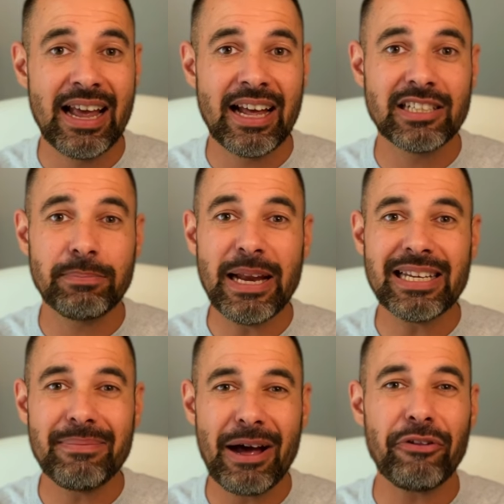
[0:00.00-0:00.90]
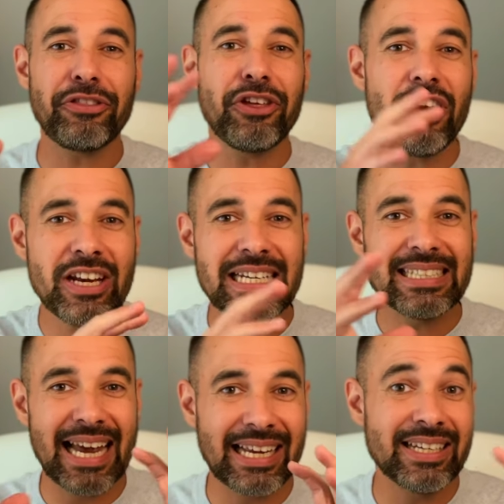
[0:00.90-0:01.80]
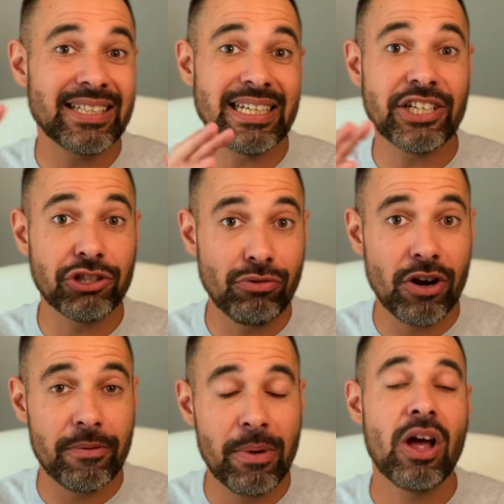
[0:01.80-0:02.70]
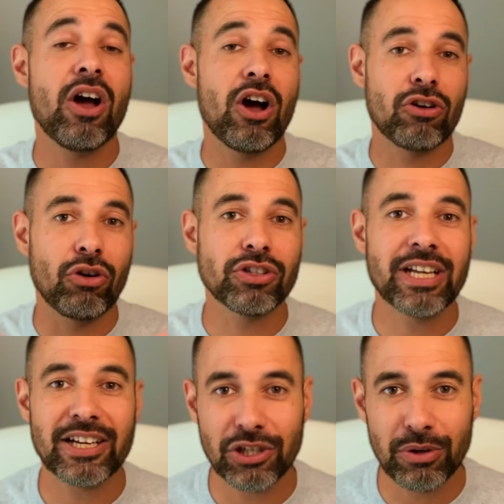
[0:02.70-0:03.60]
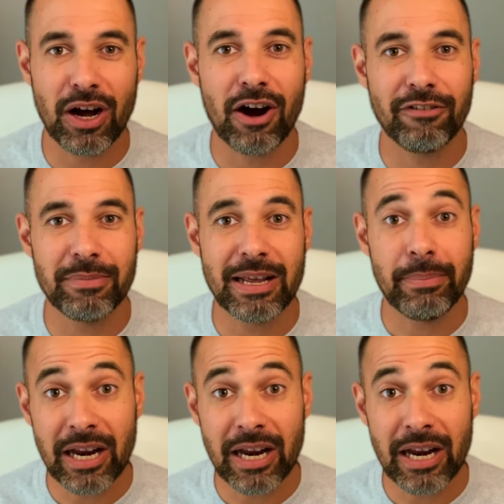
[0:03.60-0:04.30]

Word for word: and spending about 30 seconds in each room across that two and a half minute